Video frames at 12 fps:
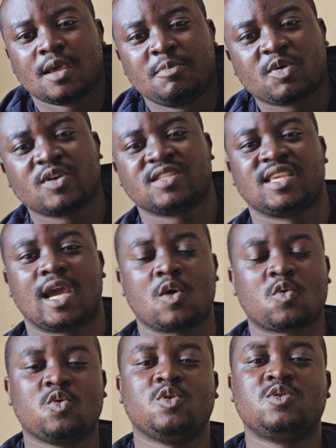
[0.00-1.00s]
because they are
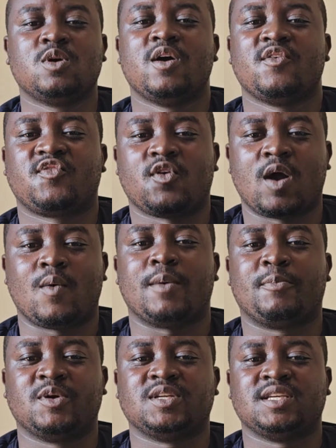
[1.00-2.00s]
good for our
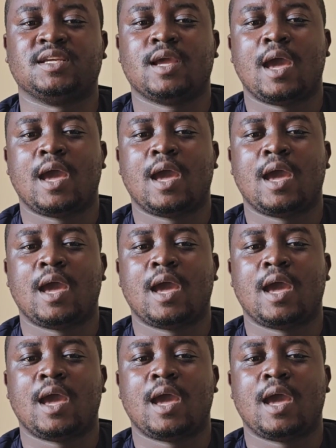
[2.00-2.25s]
body.